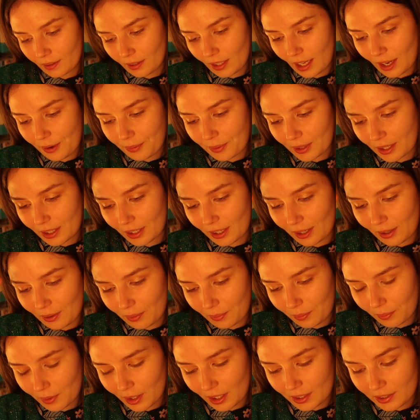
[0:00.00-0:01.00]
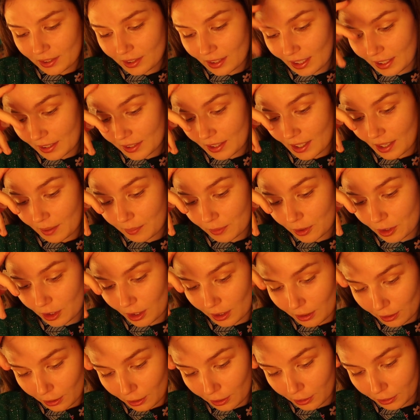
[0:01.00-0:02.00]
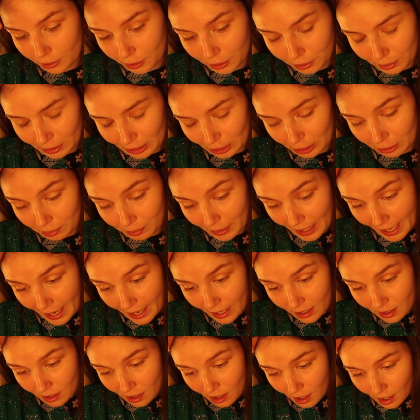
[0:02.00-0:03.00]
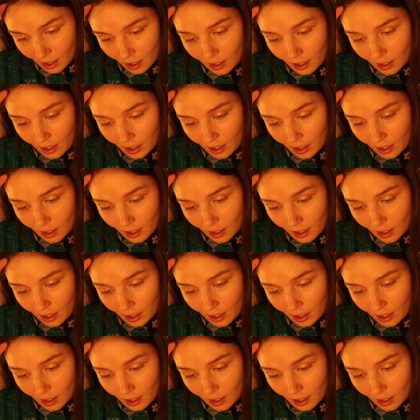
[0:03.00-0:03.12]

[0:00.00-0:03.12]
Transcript: there we go why did that take me so long to explain